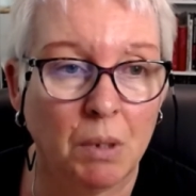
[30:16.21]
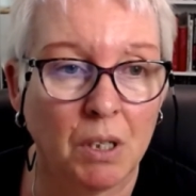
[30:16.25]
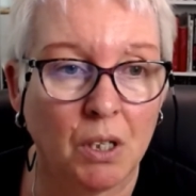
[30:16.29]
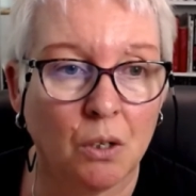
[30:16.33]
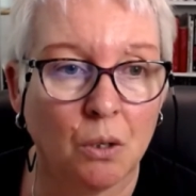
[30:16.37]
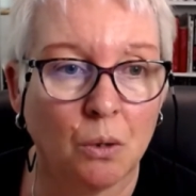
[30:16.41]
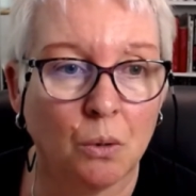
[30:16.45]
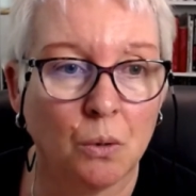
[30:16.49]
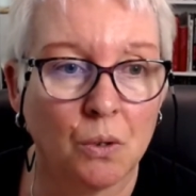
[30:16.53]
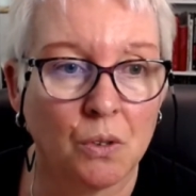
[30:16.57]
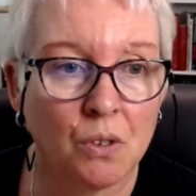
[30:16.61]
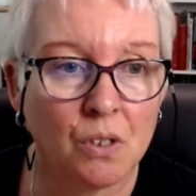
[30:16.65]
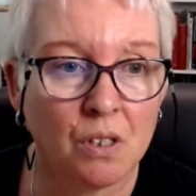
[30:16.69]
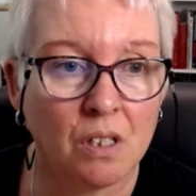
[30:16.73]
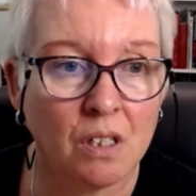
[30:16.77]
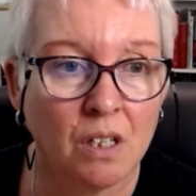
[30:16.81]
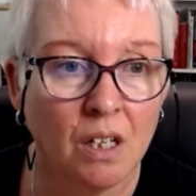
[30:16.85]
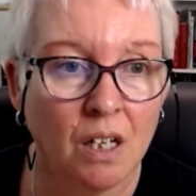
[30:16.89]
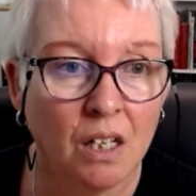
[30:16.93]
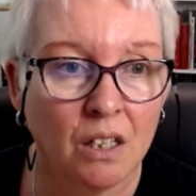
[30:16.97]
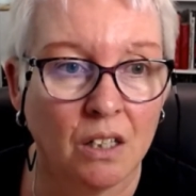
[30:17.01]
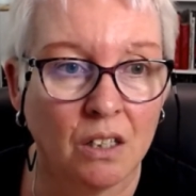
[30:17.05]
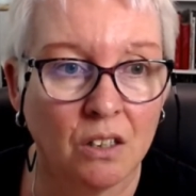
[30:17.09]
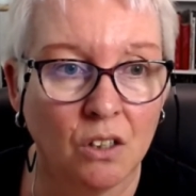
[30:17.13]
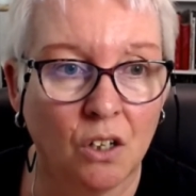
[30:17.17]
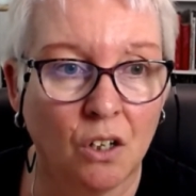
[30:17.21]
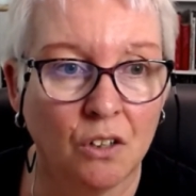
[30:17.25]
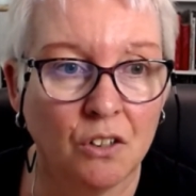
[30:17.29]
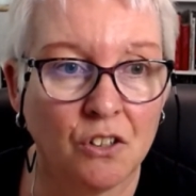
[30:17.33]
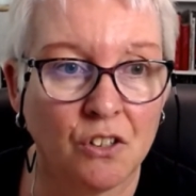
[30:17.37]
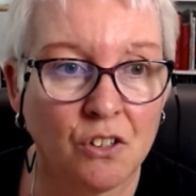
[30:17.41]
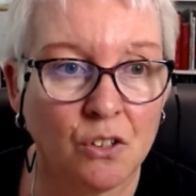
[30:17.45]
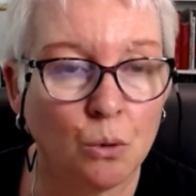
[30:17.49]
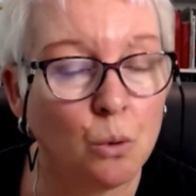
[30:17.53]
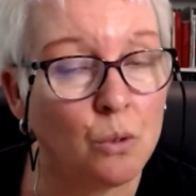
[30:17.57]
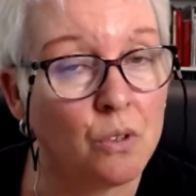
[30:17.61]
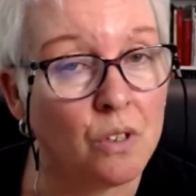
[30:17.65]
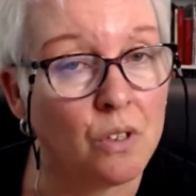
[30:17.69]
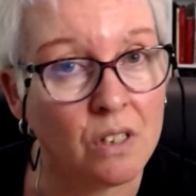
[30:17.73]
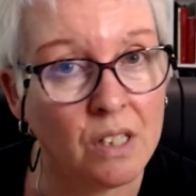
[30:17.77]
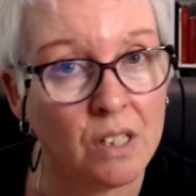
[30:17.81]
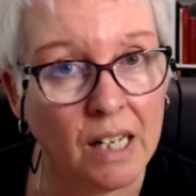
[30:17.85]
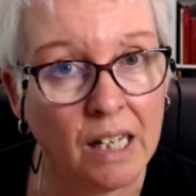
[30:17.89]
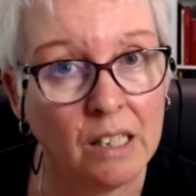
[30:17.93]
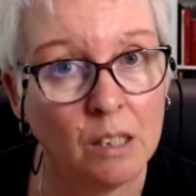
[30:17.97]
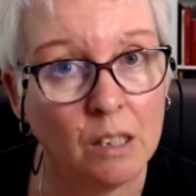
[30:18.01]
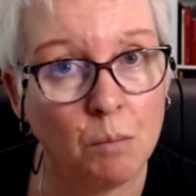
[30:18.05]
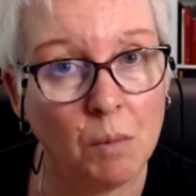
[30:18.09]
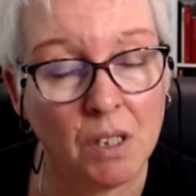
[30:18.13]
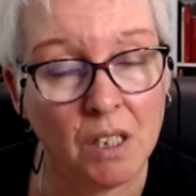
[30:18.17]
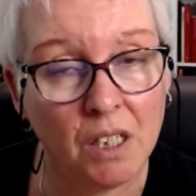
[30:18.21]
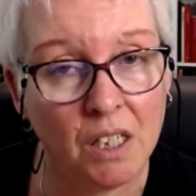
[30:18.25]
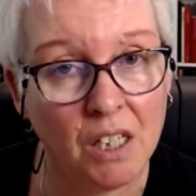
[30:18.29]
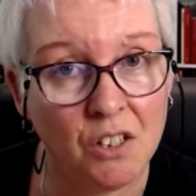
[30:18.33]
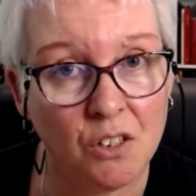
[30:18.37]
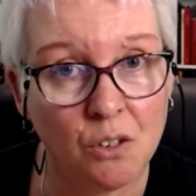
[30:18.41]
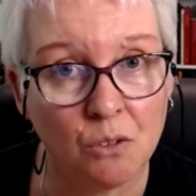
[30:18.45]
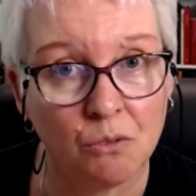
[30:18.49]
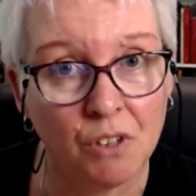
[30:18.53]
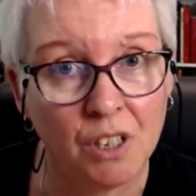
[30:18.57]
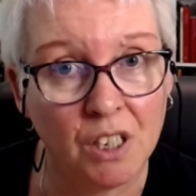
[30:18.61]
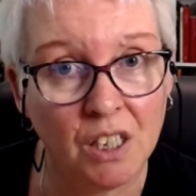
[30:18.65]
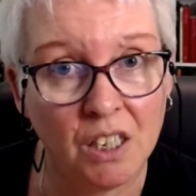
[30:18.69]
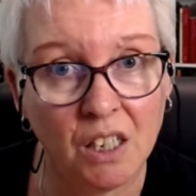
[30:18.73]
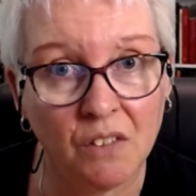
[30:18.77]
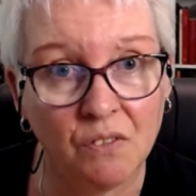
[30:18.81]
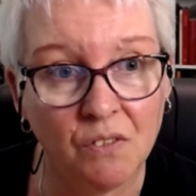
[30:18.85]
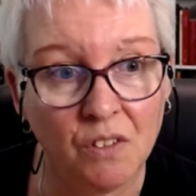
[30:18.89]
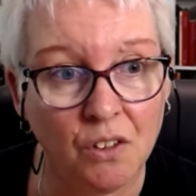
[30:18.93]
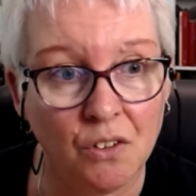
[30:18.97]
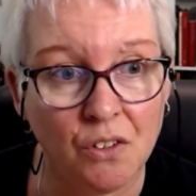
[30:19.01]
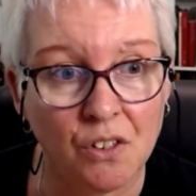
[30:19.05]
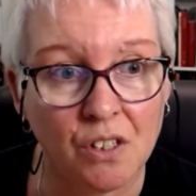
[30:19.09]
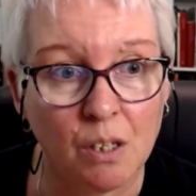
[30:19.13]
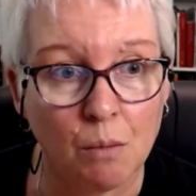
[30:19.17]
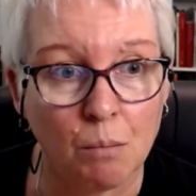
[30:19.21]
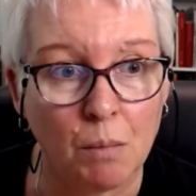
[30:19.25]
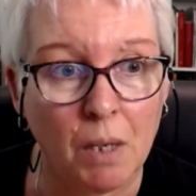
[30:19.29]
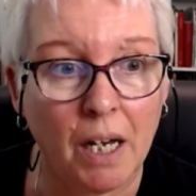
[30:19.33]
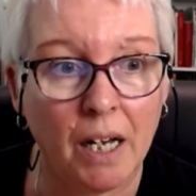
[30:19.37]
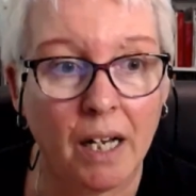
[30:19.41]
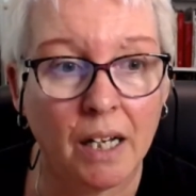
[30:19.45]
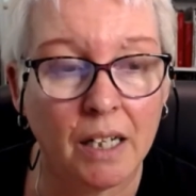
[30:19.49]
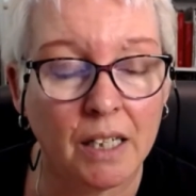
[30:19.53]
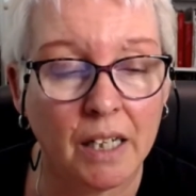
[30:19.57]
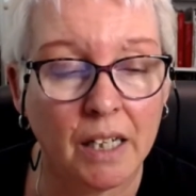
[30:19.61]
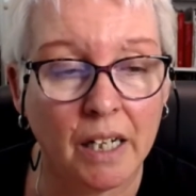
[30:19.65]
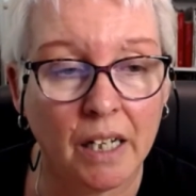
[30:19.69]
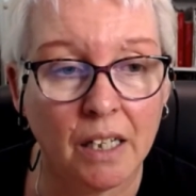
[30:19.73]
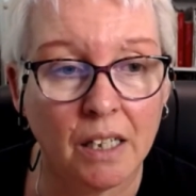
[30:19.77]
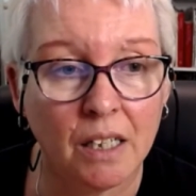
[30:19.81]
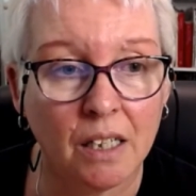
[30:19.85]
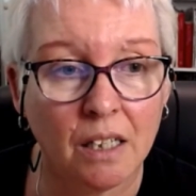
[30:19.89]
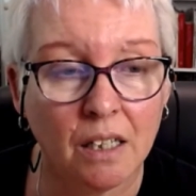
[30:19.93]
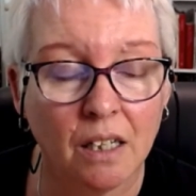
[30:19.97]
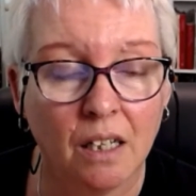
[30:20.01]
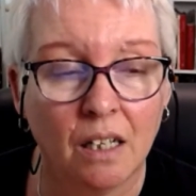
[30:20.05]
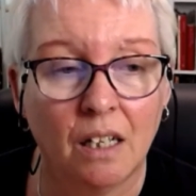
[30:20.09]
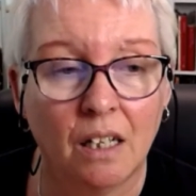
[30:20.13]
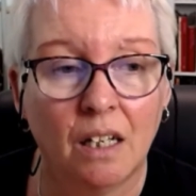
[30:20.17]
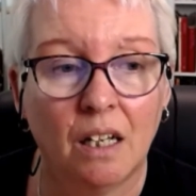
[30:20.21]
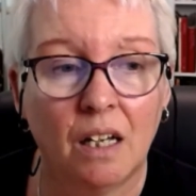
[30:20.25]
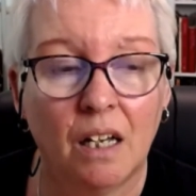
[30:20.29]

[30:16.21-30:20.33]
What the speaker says: because the Nine of Swords is telling me that he's already given you some heartache.